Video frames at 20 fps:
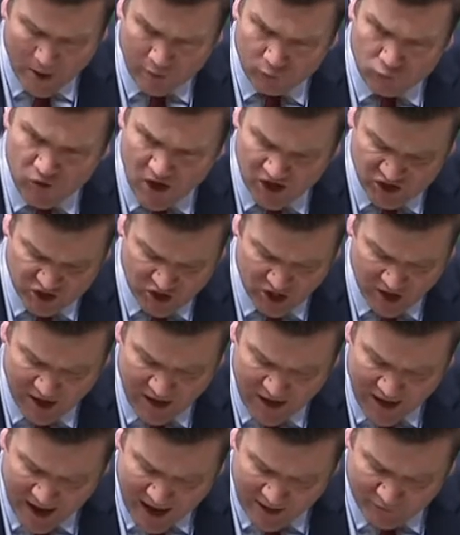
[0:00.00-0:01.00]
where Russia
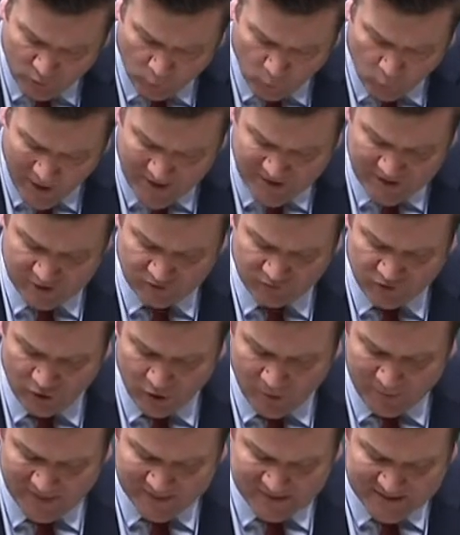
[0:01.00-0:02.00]
and the West of
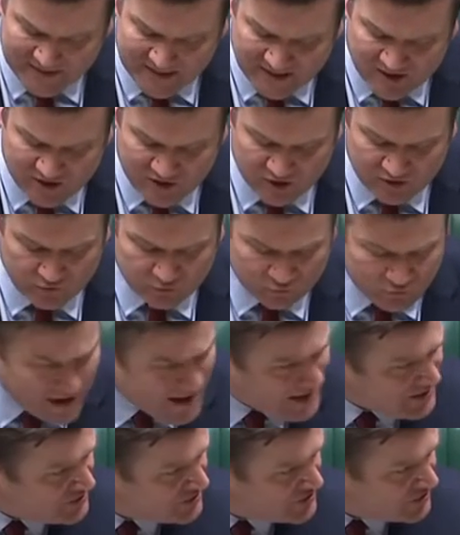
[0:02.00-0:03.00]
Europe exist as
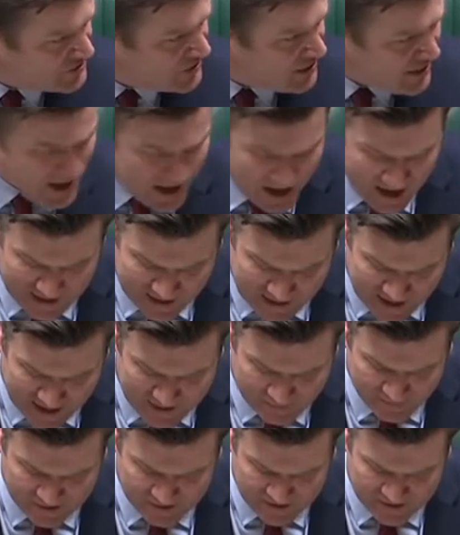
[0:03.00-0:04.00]
friends and
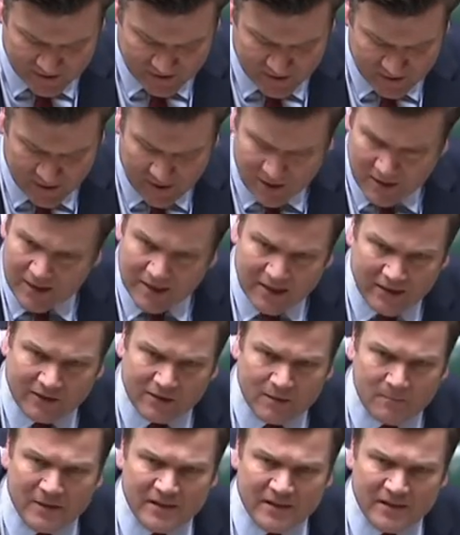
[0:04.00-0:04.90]
neighbours. In the